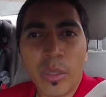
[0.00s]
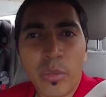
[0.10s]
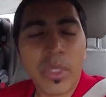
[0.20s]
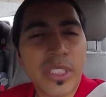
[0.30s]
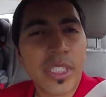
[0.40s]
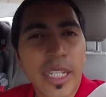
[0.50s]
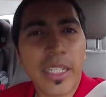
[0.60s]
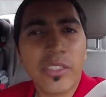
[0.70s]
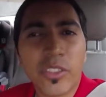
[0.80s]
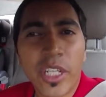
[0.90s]
but today
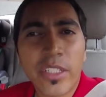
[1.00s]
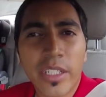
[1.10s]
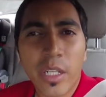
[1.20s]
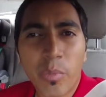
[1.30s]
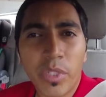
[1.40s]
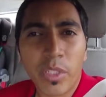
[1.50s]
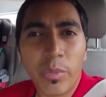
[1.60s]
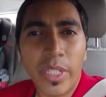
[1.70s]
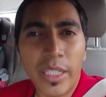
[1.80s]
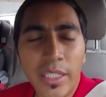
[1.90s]
let's change it up a little
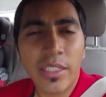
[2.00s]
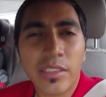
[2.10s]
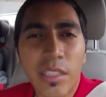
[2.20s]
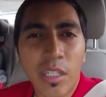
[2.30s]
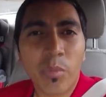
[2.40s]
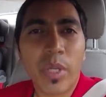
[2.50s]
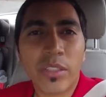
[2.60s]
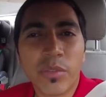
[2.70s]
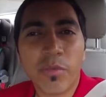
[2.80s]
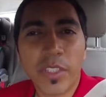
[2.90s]
bit and let's talk
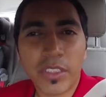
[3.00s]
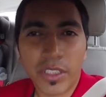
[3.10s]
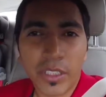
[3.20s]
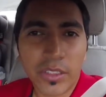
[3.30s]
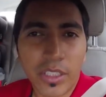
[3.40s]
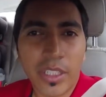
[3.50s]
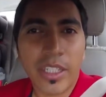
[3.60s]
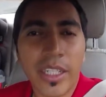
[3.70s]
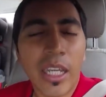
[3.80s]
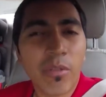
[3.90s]
about some physics
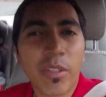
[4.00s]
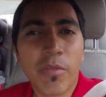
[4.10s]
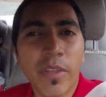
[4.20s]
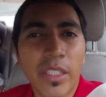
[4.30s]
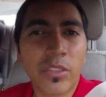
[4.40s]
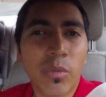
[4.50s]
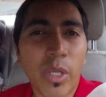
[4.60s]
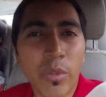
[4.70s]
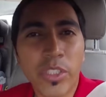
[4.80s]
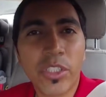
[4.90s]
and how it affects the
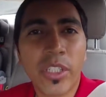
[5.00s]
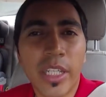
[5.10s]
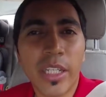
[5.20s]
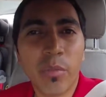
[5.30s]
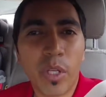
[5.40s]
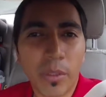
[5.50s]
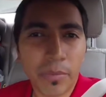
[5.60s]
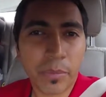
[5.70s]
way we should hit a ball.